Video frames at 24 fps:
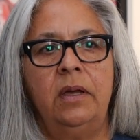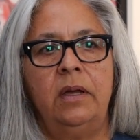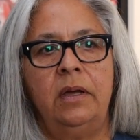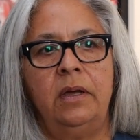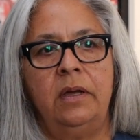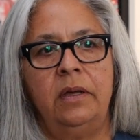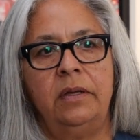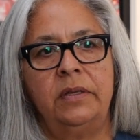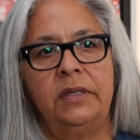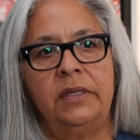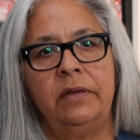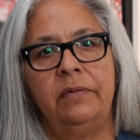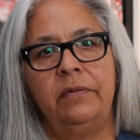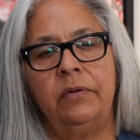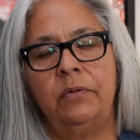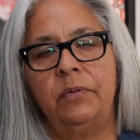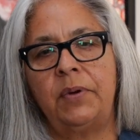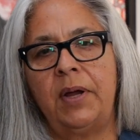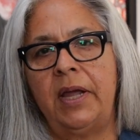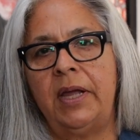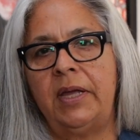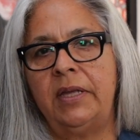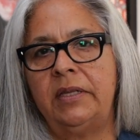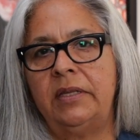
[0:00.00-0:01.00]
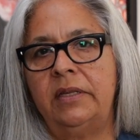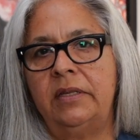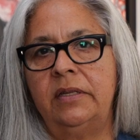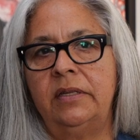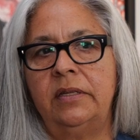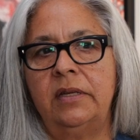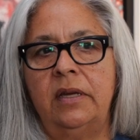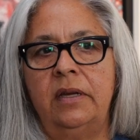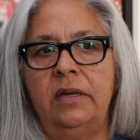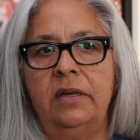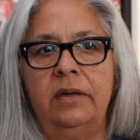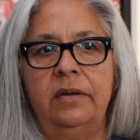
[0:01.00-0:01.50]
uh, civil
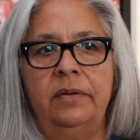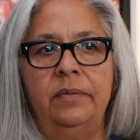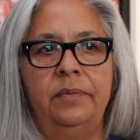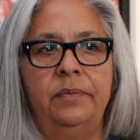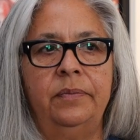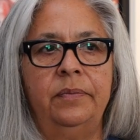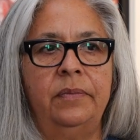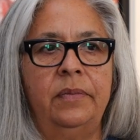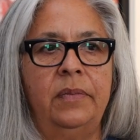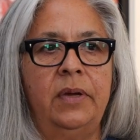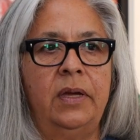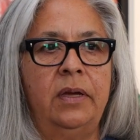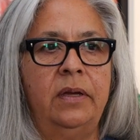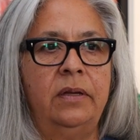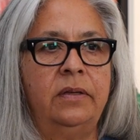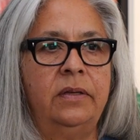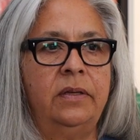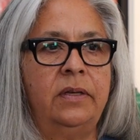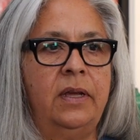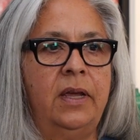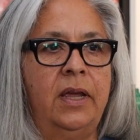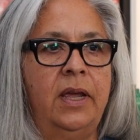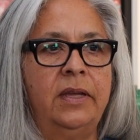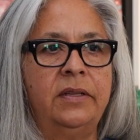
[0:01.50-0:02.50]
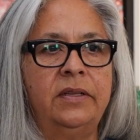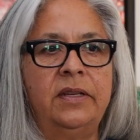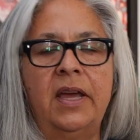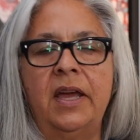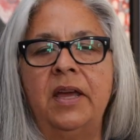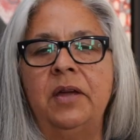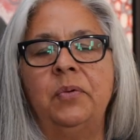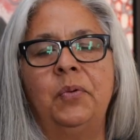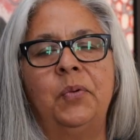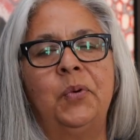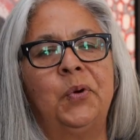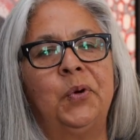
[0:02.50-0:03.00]
rights um, and
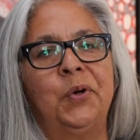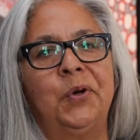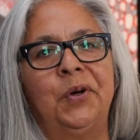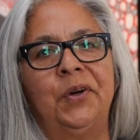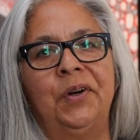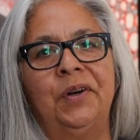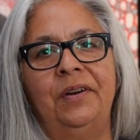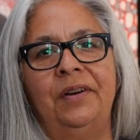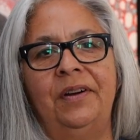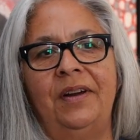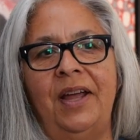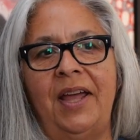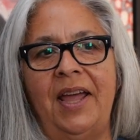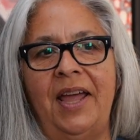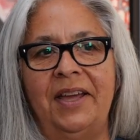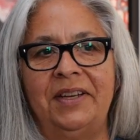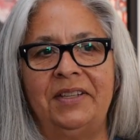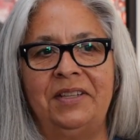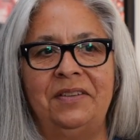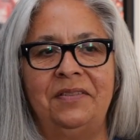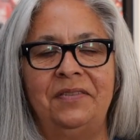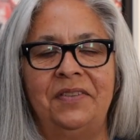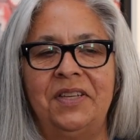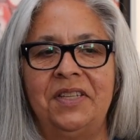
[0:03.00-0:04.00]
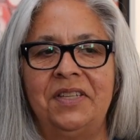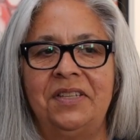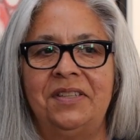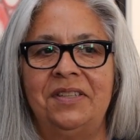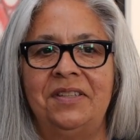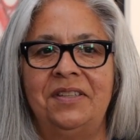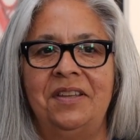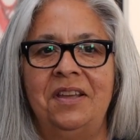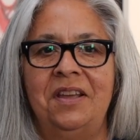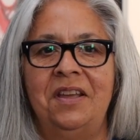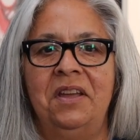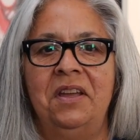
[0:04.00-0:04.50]
anti-war
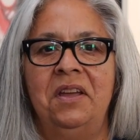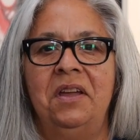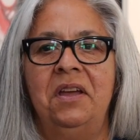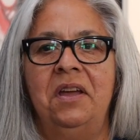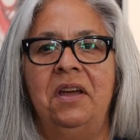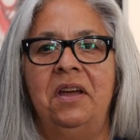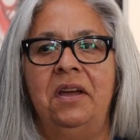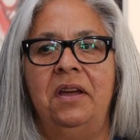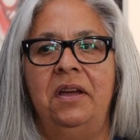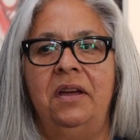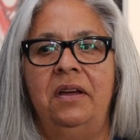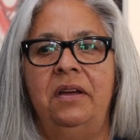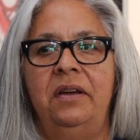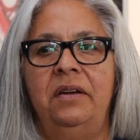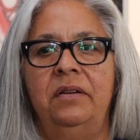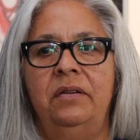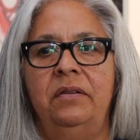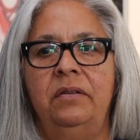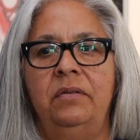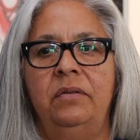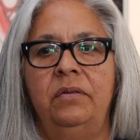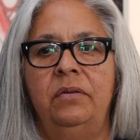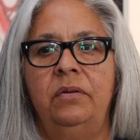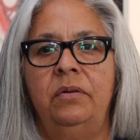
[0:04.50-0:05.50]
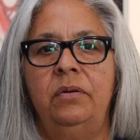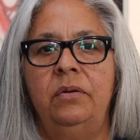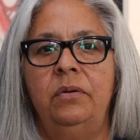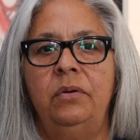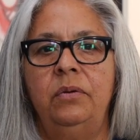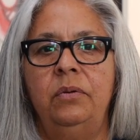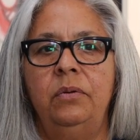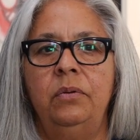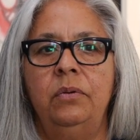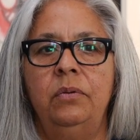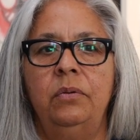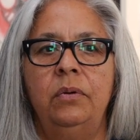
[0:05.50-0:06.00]
activists uh,
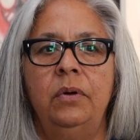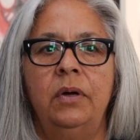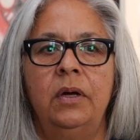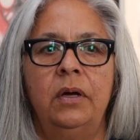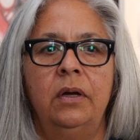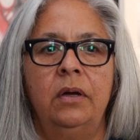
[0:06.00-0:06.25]
who